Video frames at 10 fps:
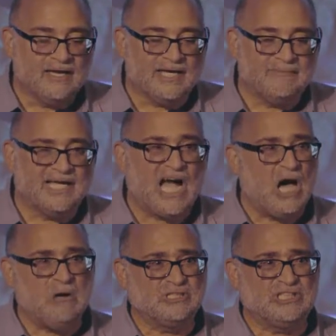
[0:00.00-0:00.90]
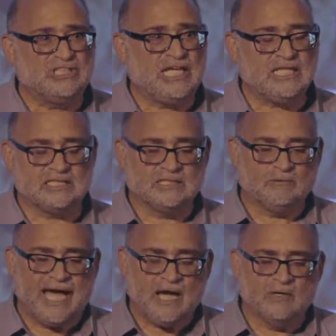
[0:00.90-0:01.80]
And I'm like, oh shit,
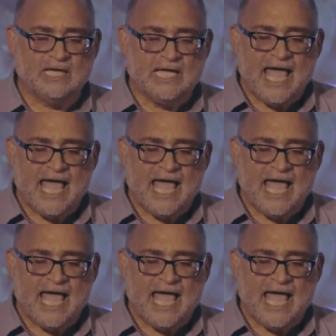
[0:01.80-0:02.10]
wow.